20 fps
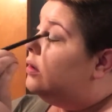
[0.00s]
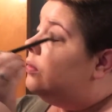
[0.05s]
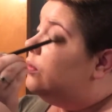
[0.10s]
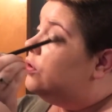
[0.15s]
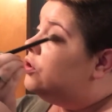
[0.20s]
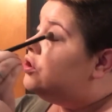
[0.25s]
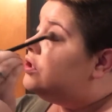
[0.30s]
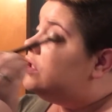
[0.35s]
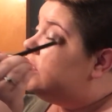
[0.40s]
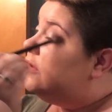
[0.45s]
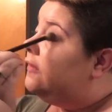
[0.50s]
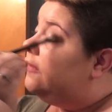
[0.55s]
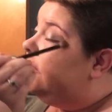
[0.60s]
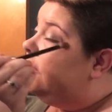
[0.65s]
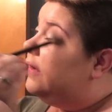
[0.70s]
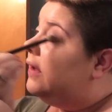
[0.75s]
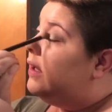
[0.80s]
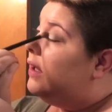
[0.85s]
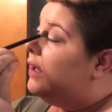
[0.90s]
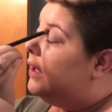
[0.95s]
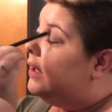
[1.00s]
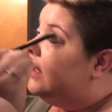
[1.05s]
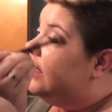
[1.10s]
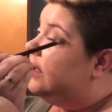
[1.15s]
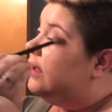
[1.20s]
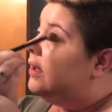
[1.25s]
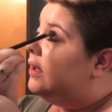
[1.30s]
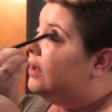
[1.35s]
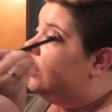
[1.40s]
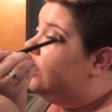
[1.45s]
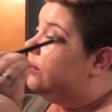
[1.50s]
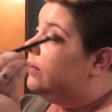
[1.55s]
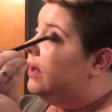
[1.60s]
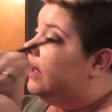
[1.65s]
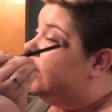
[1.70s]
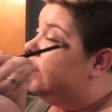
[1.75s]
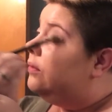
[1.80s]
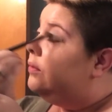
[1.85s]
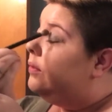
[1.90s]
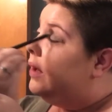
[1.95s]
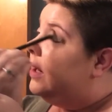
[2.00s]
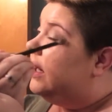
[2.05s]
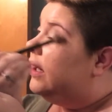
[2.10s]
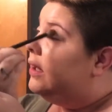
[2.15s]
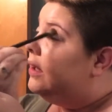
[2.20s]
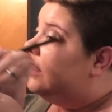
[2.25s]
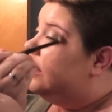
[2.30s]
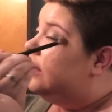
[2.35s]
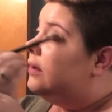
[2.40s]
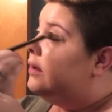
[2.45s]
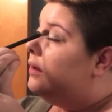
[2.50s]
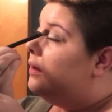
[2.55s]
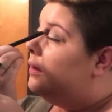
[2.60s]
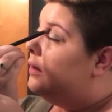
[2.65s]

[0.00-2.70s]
which is fine. I don't mind the rain.